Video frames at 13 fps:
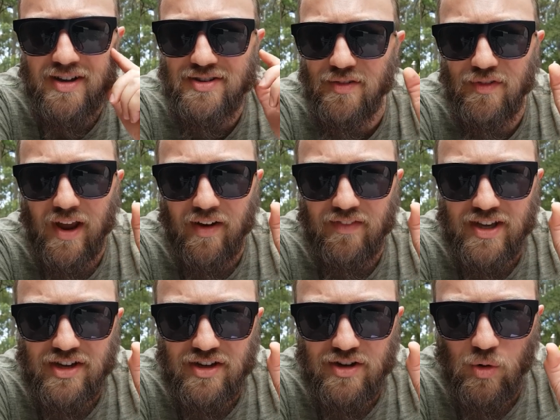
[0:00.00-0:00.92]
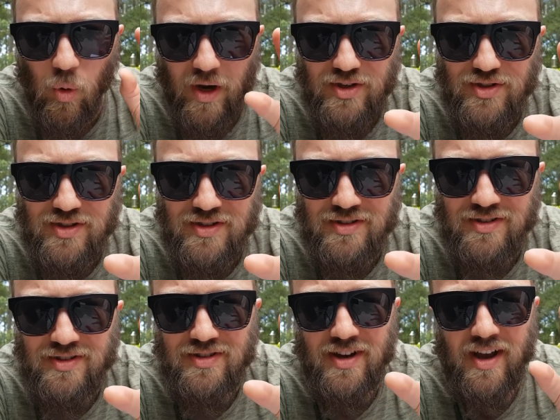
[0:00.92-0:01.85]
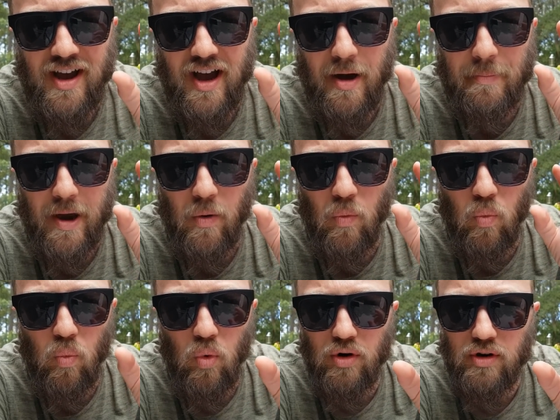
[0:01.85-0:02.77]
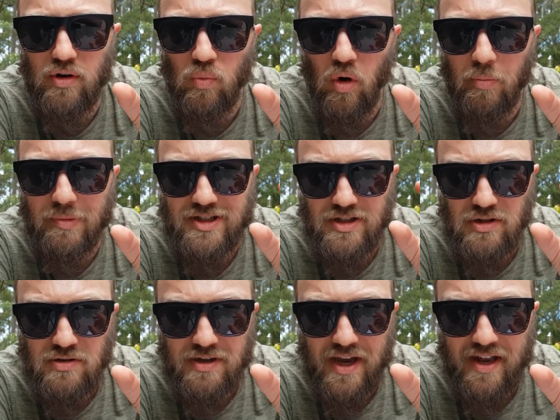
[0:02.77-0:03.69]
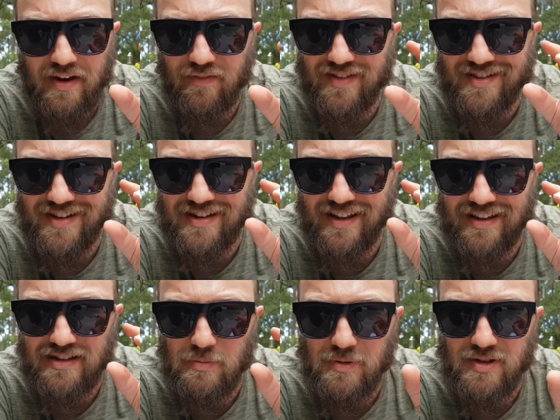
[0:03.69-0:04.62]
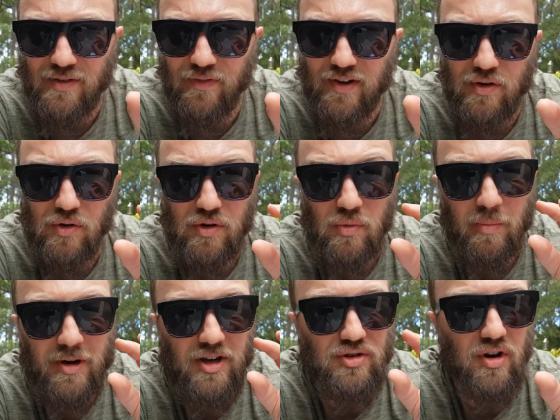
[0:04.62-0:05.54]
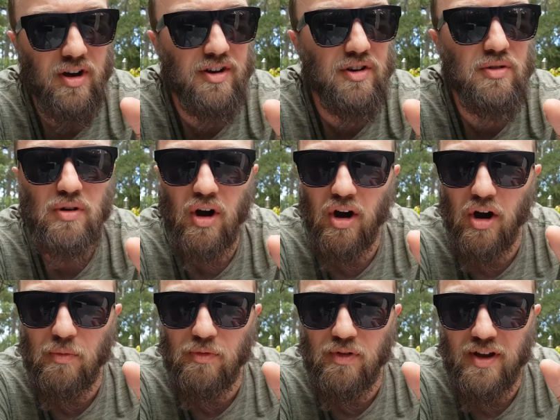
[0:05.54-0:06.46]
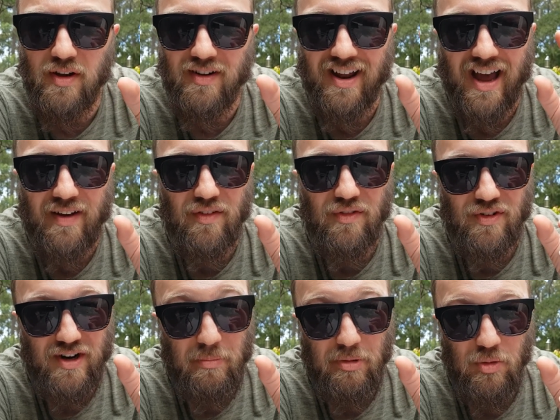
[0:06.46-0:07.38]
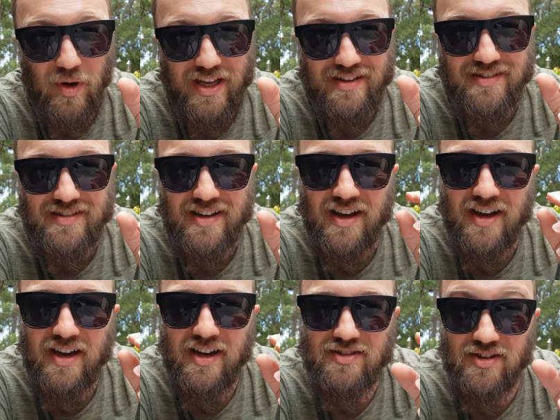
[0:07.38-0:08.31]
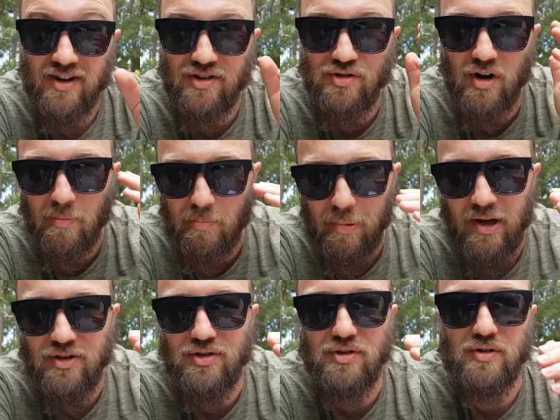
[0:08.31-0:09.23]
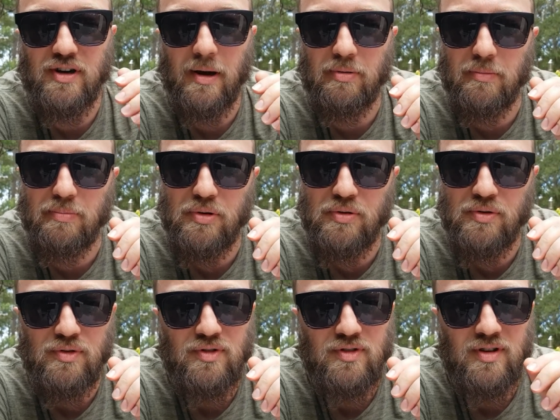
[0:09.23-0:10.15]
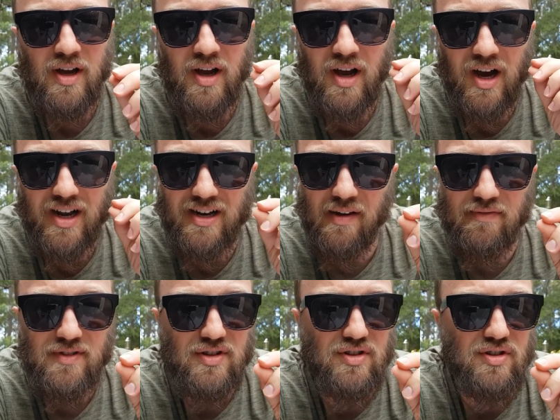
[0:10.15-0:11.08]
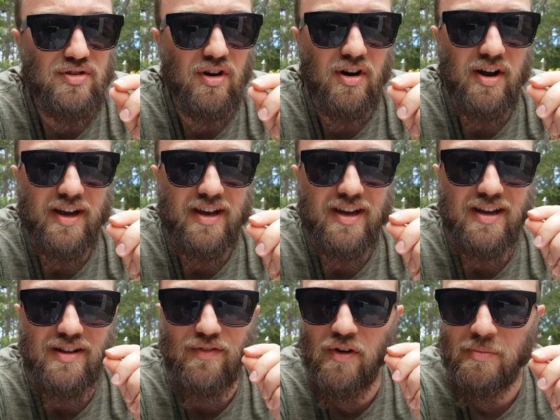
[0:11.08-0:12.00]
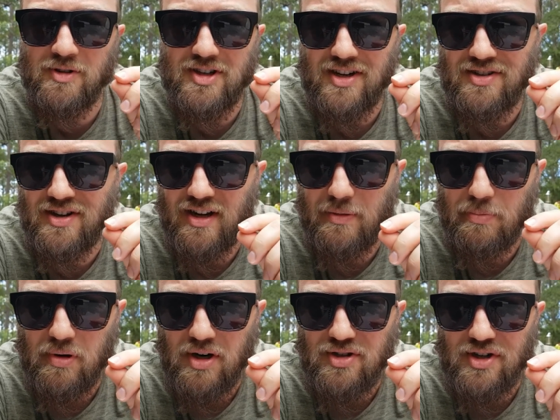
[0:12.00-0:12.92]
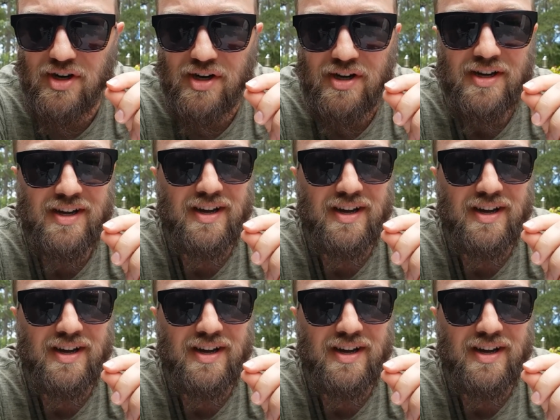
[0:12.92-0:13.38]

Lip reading: so if you have any questions about what you want me to look at, if there's anything specific or you want me to try to do, hopefully I'm going to have it for a couple of weeks. So I'm going to try and punch through a couple of brews. I'd love to try its fermentation under pressure